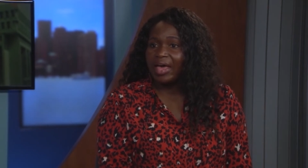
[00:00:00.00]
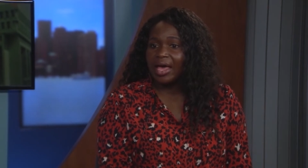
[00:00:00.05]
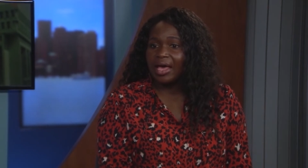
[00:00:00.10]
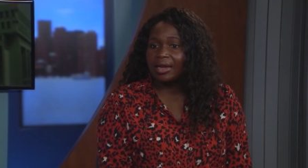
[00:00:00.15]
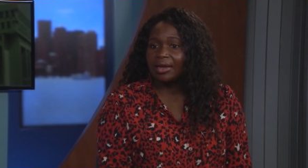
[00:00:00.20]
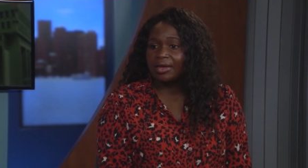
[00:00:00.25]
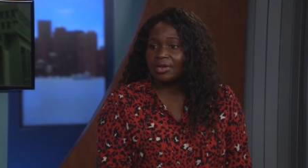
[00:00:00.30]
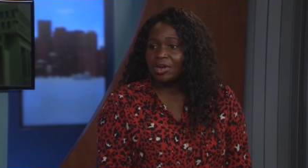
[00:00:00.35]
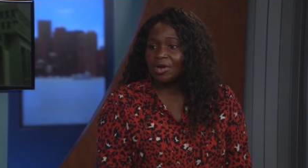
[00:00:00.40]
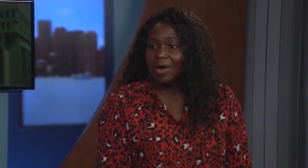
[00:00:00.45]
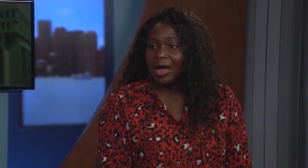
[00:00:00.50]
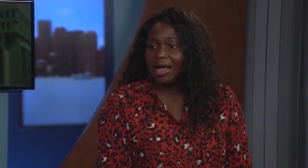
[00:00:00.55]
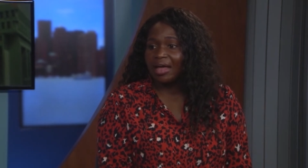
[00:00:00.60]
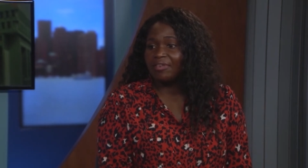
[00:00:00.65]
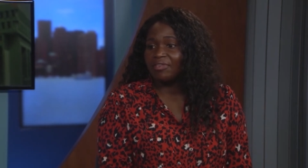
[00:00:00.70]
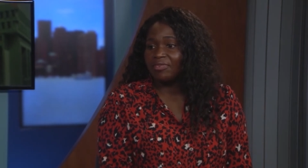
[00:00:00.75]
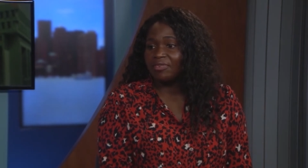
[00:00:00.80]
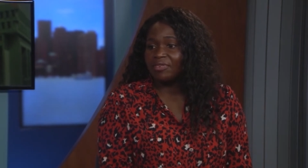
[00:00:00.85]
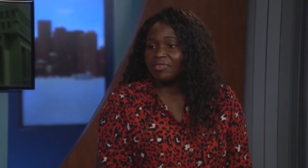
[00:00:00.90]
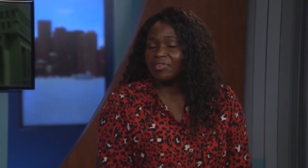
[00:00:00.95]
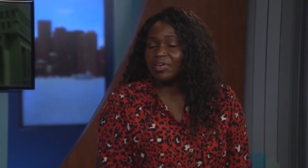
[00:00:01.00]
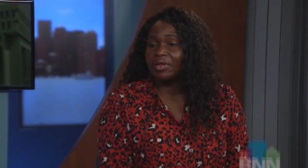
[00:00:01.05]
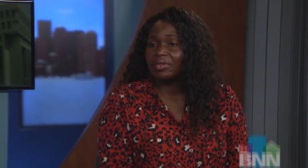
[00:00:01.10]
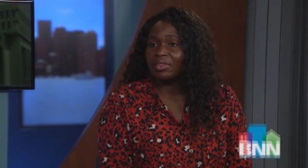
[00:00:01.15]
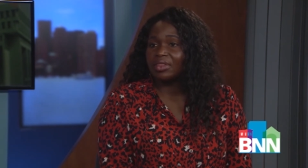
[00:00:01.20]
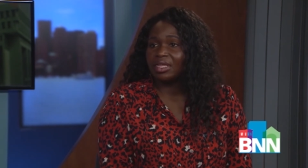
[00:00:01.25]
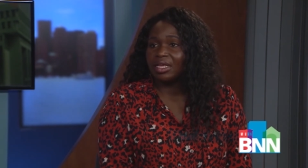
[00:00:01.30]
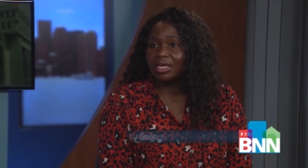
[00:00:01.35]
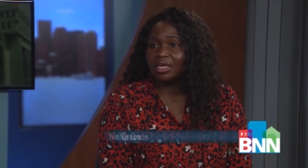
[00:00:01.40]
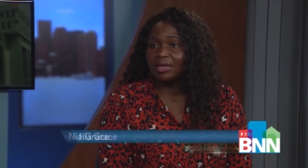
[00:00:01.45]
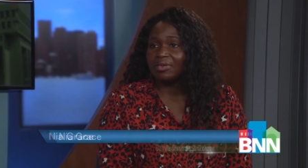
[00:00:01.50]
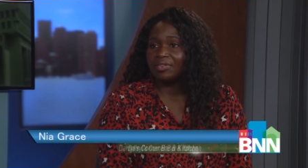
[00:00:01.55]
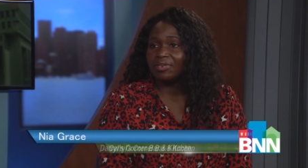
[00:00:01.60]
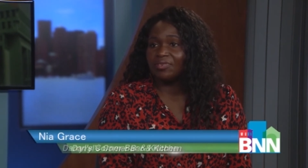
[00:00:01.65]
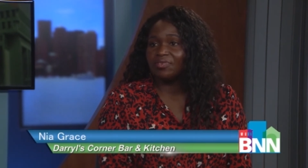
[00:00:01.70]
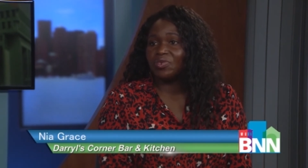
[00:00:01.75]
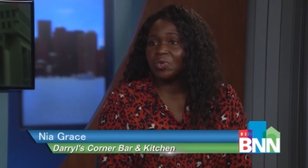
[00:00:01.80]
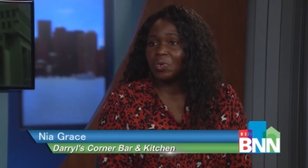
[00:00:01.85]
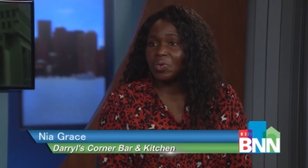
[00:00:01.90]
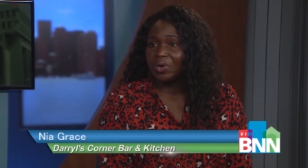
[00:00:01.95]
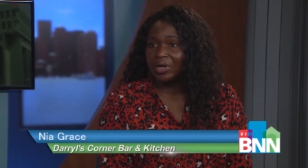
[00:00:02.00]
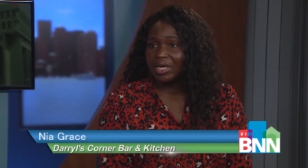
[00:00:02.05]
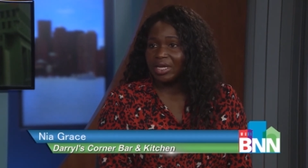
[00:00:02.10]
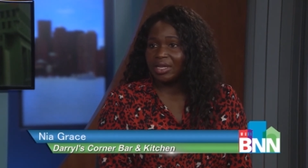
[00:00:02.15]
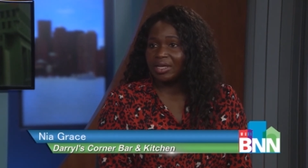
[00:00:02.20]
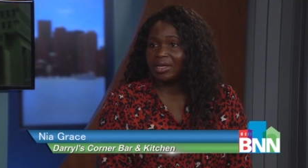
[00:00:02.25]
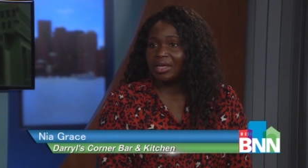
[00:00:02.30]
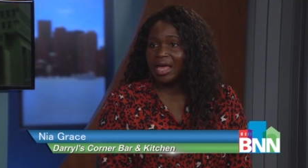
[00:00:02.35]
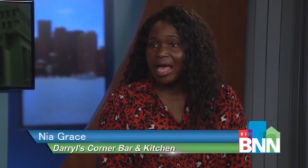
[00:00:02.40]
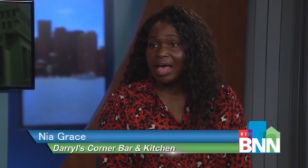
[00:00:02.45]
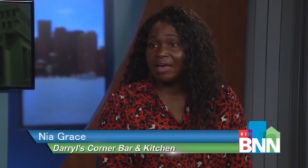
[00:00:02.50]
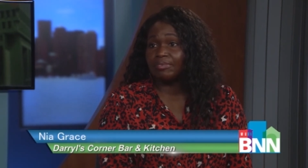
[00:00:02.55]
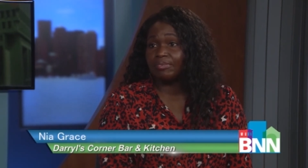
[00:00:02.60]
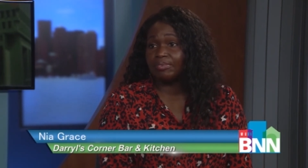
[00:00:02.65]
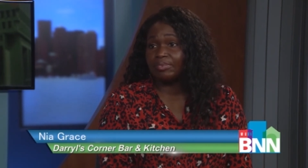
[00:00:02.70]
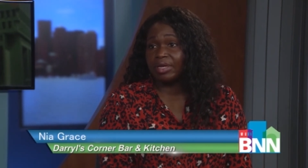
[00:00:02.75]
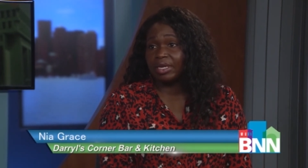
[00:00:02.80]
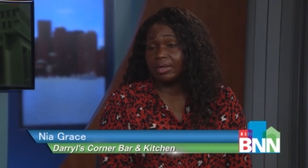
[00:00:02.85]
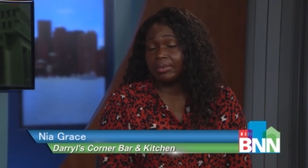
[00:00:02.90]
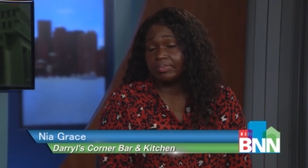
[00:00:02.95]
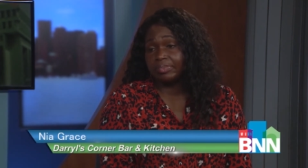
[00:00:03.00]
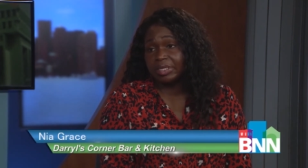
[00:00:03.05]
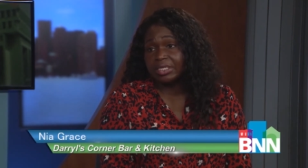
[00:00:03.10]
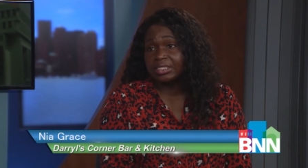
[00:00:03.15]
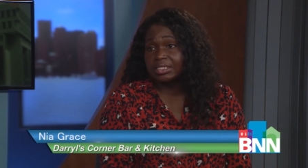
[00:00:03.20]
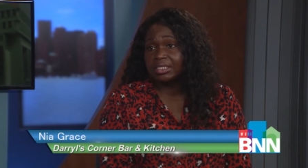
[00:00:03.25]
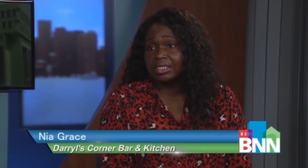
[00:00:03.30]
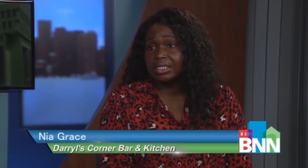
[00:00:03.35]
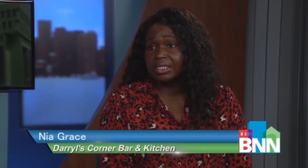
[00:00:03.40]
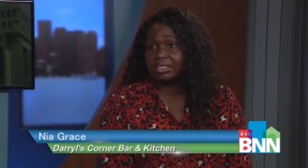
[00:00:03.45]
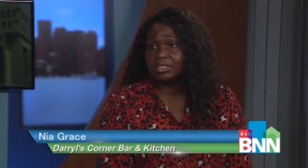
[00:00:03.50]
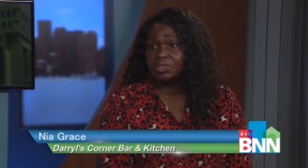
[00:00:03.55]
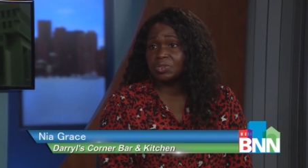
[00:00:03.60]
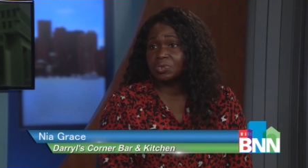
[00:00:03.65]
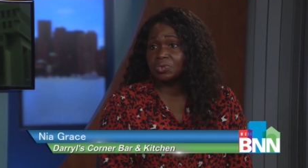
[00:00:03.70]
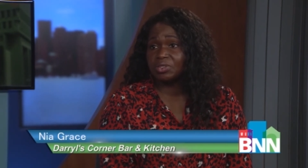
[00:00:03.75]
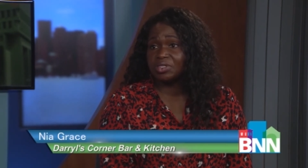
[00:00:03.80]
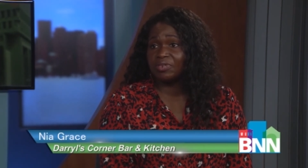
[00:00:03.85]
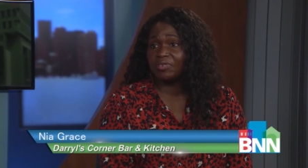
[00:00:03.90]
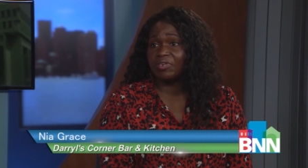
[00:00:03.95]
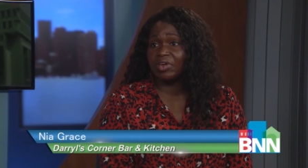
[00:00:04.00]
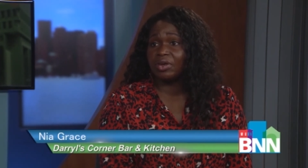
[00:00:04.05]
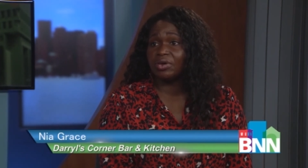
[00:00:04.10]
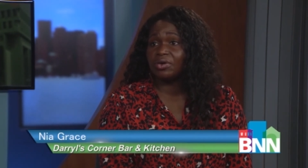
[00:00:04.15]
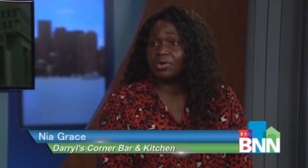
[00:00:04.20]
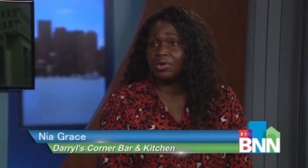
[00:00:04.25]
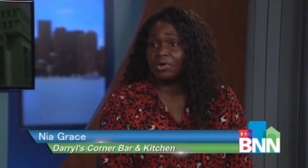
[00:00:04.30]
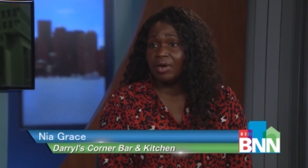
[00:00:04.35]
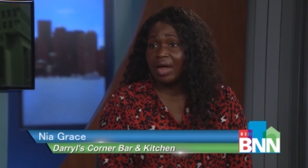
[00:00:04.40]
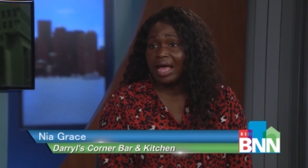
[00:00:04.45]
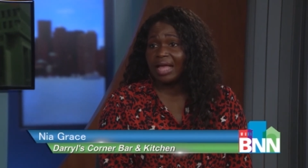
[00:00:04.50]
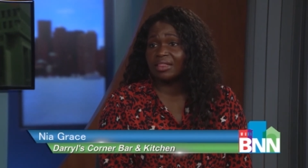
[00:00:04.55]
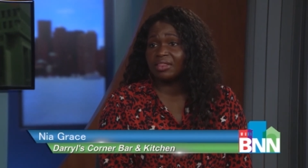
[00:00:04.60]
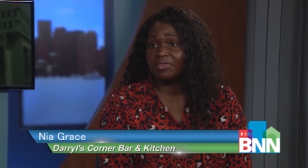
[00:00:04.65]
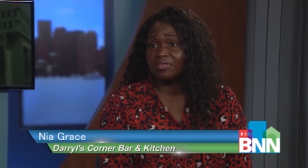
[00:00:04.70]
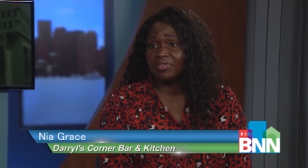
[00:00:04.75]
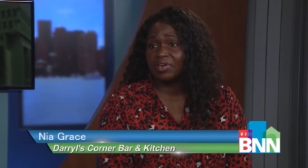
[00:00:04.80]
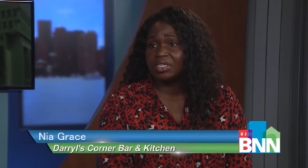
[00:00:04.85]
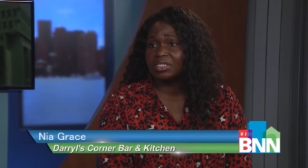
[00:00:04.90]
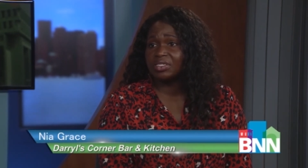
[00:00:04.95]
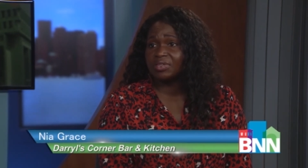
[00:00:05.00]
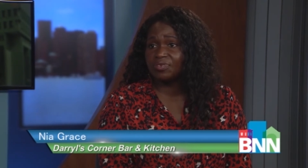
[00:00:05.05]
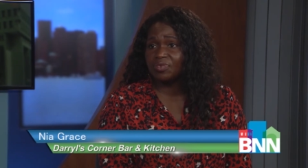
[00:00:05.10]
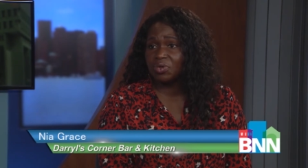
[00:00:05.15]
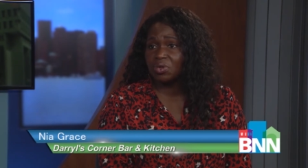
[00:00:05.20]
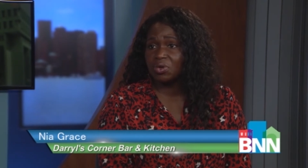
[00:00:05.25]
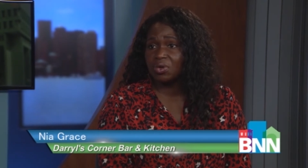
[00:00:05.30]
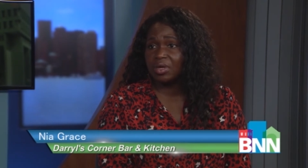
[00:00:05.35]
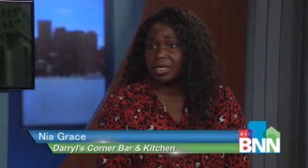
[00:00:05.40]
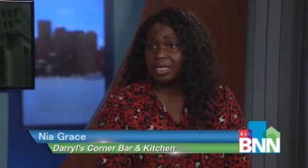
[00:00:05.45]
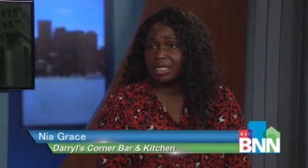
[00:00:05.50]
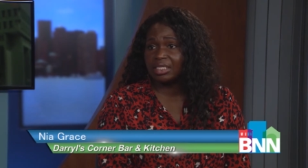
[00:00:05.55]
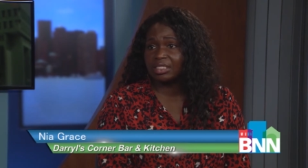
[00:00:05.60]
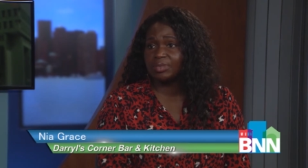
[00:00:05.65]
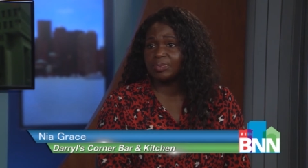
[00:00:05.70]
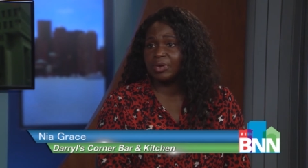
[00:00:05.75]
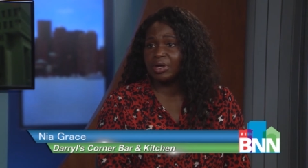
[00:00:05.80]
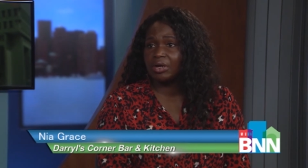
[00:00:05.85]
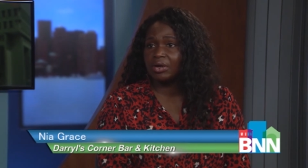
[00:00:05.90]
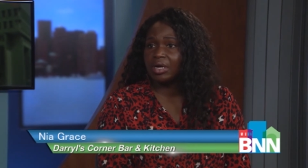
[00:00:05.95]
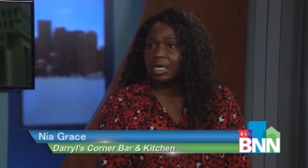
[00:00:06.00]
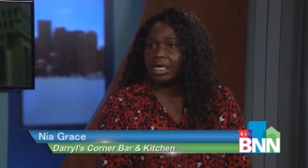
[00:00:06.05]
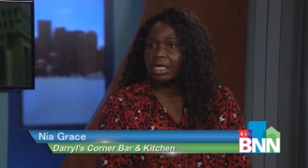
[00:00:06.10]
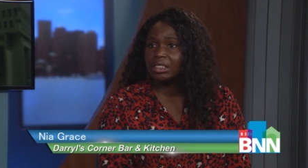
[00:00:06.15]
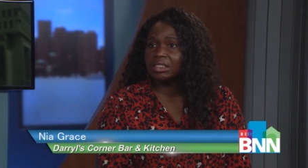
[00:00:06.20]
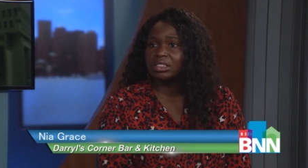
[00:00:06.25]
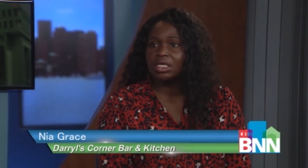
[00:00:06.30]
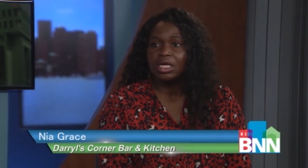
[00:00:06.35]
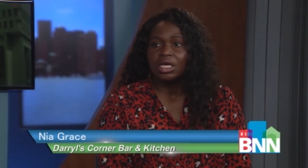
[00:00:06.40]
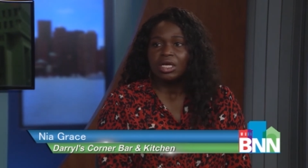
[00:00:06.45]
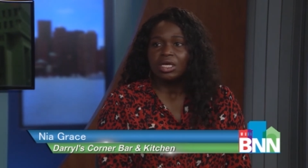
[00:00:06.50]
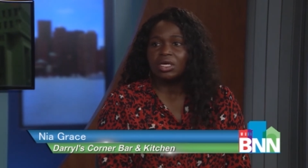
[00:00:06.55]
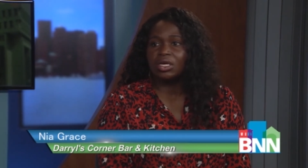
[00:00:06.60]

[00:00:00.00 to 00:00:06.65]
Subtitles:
that, you know, I even felt the void, having been a business who was a vendor at the festival and experienced,